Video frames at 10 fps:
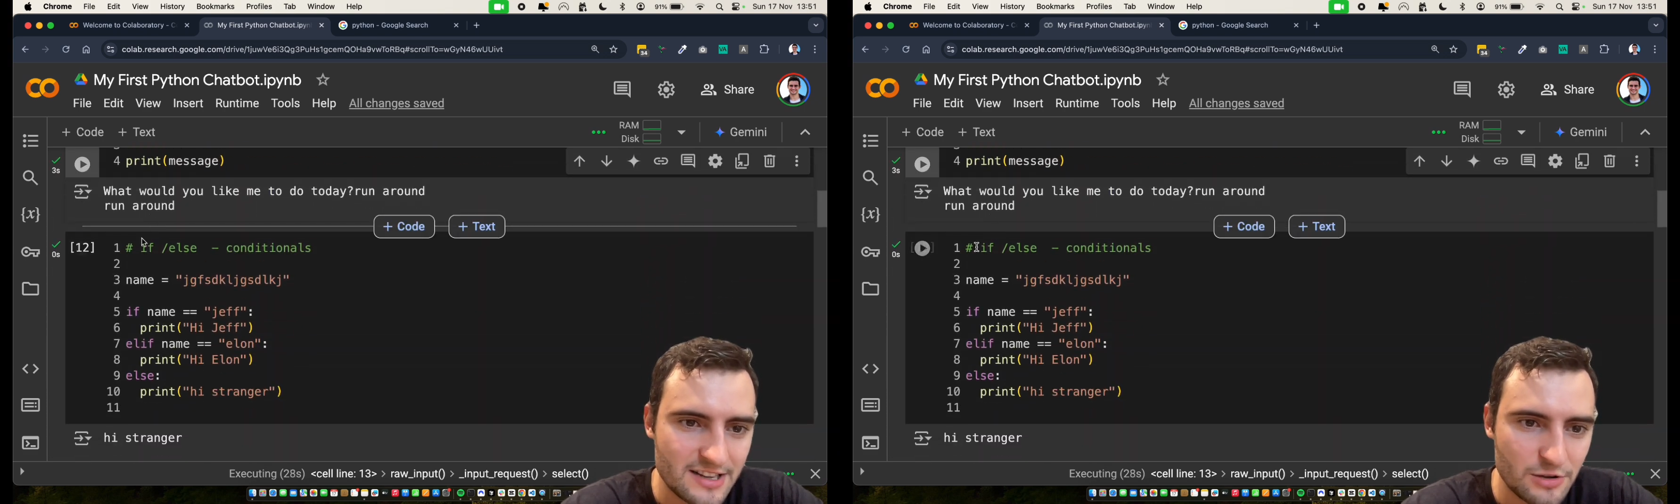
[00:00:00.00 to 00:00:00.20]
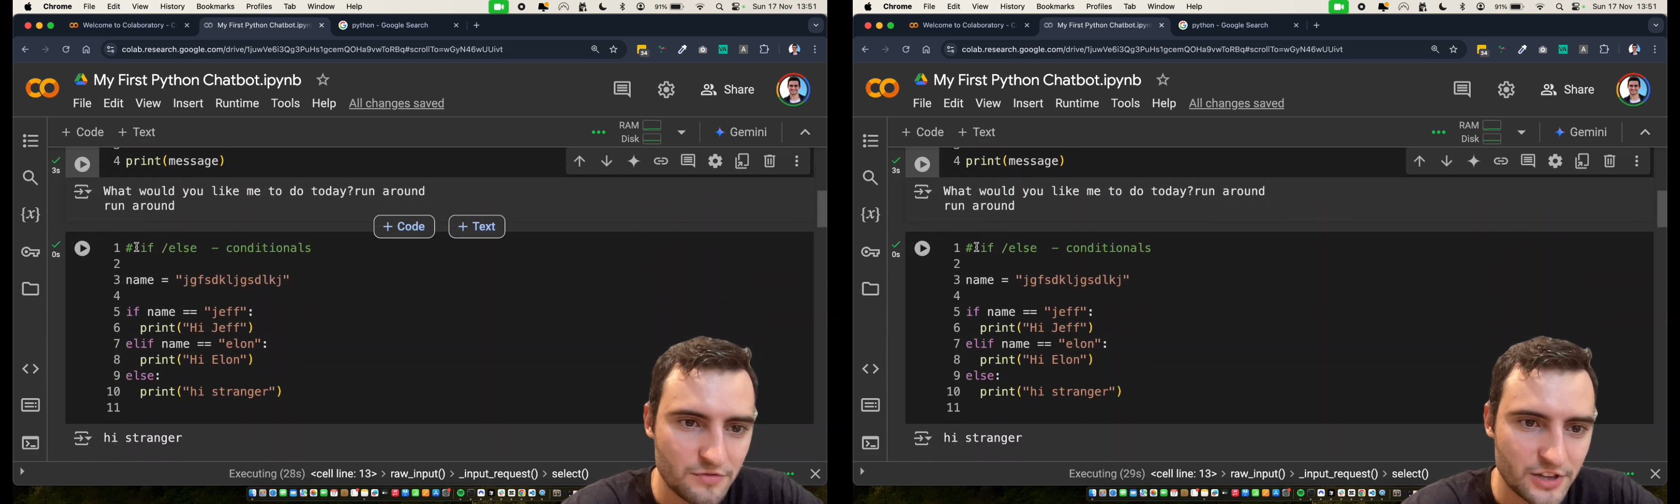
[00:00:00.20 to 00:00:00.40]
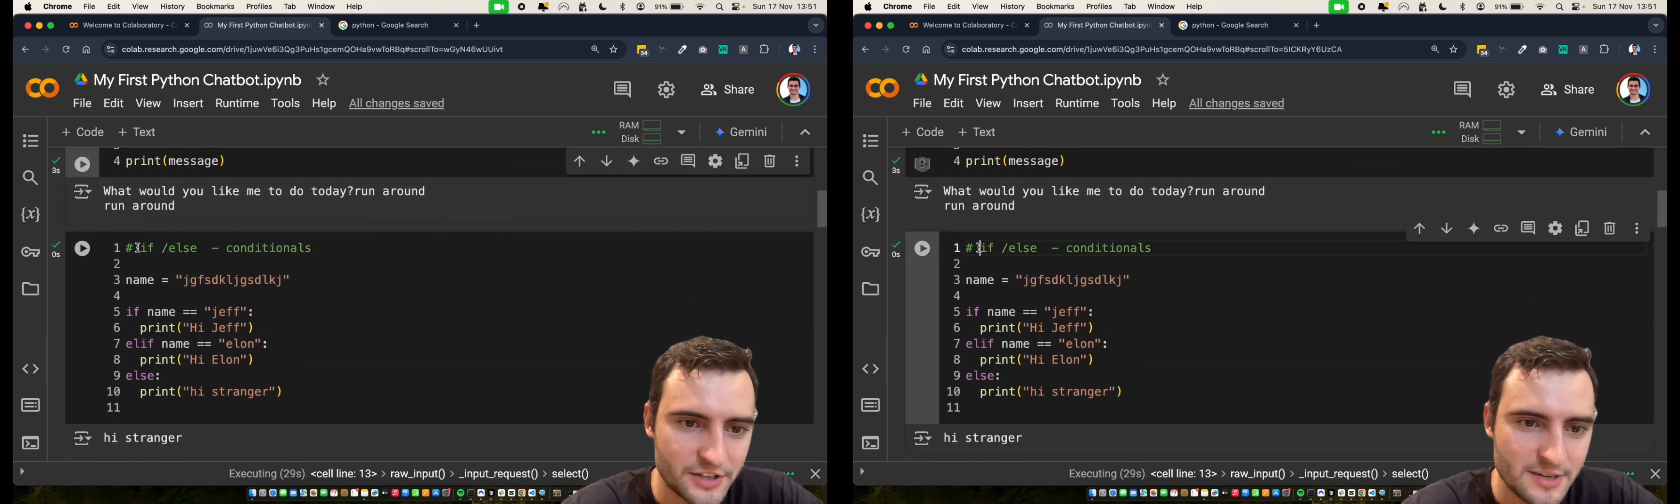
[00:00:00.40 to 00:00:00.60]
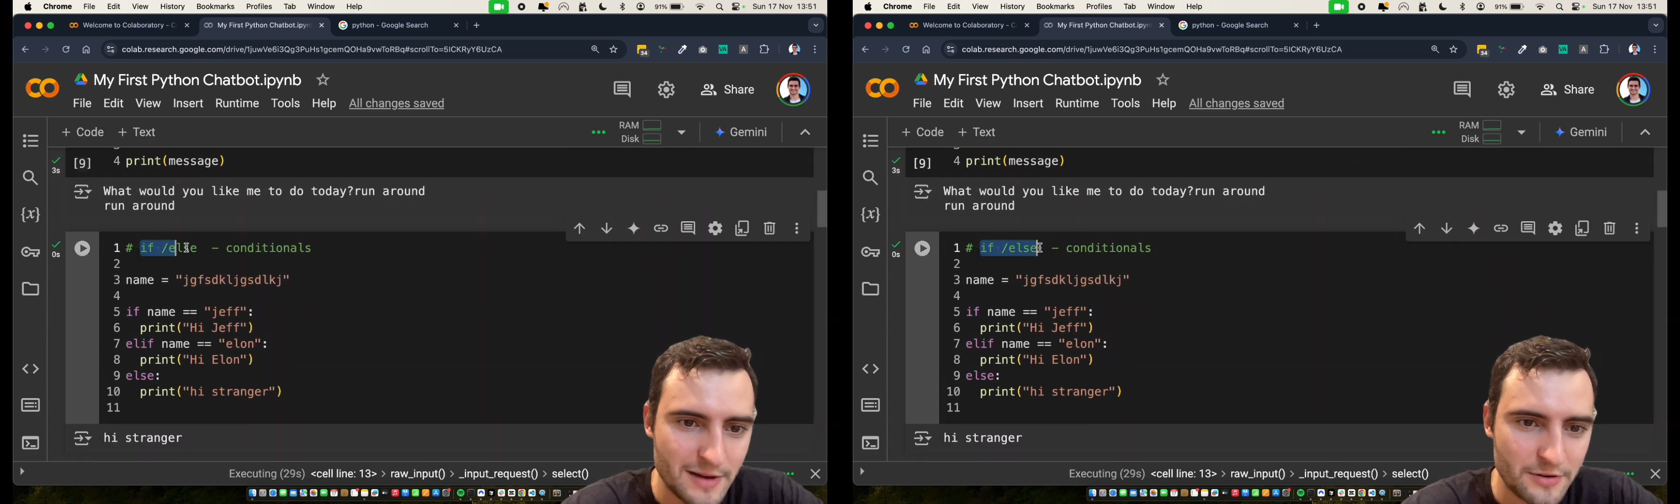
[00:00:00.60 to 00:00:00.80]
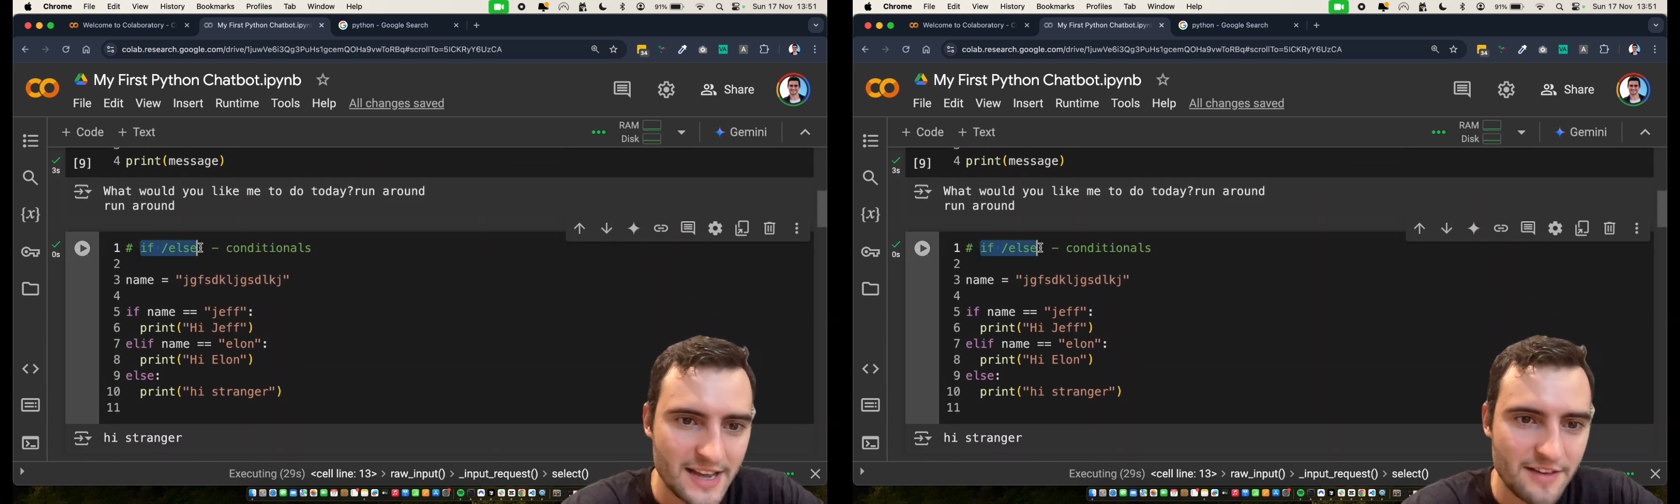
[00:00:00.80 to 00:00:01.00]
You've learned
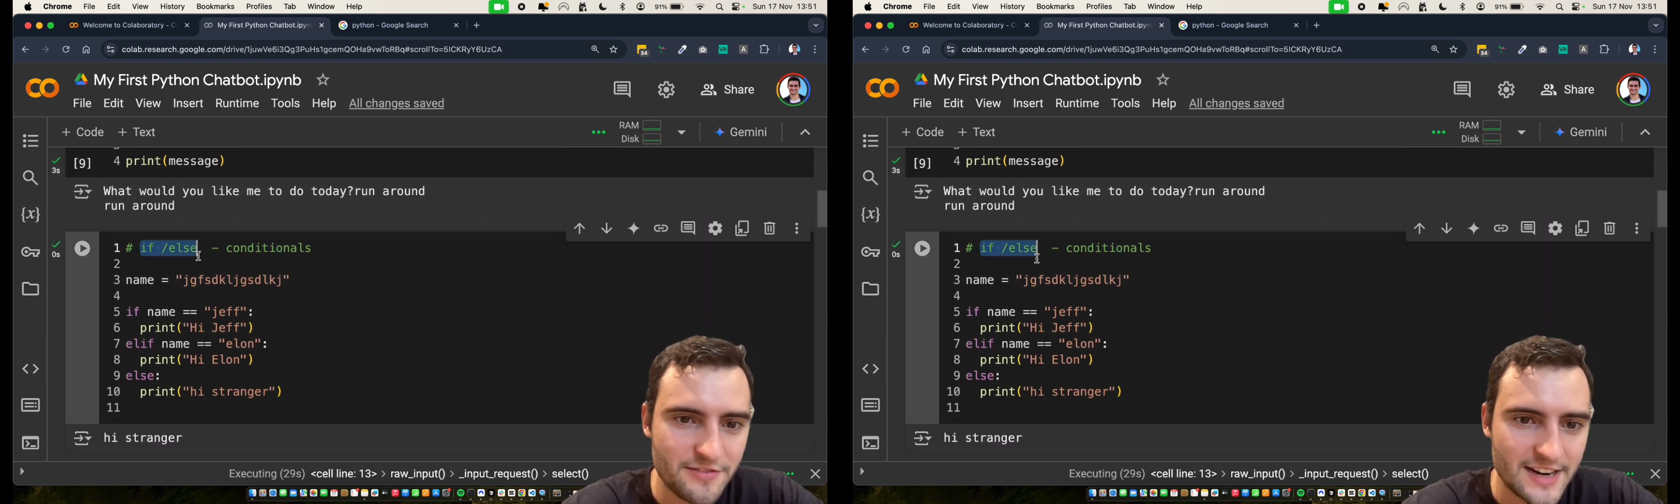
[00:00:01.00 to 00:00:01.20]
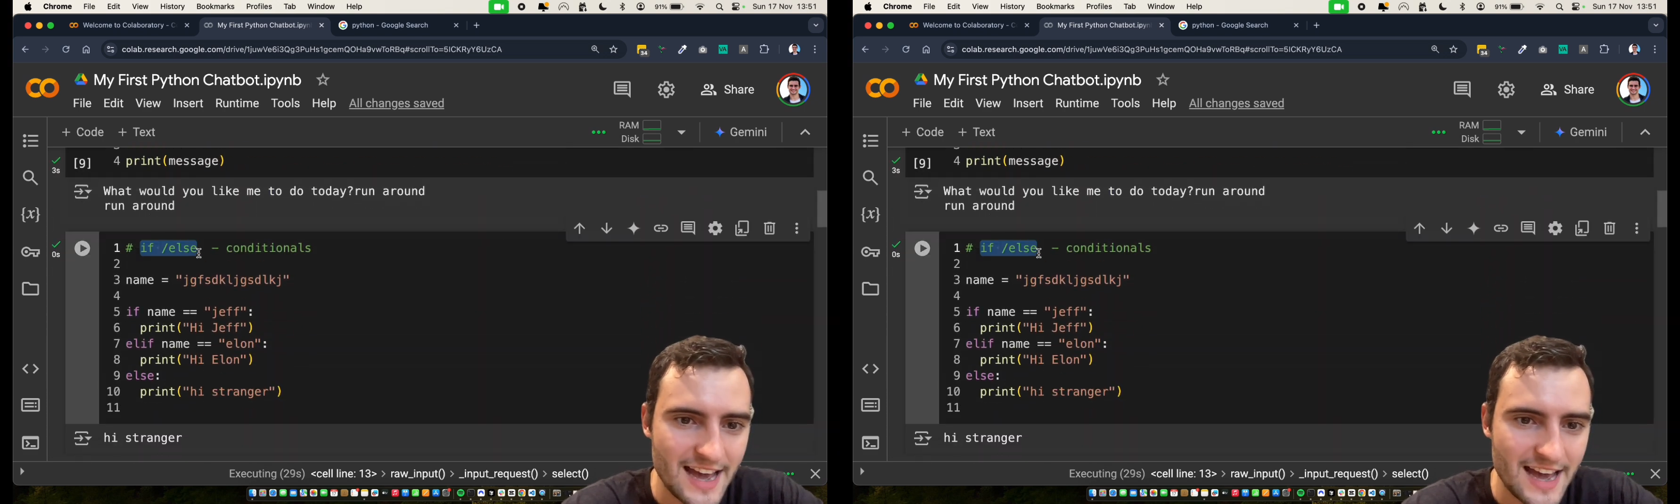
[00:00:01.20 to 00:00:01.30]
about if and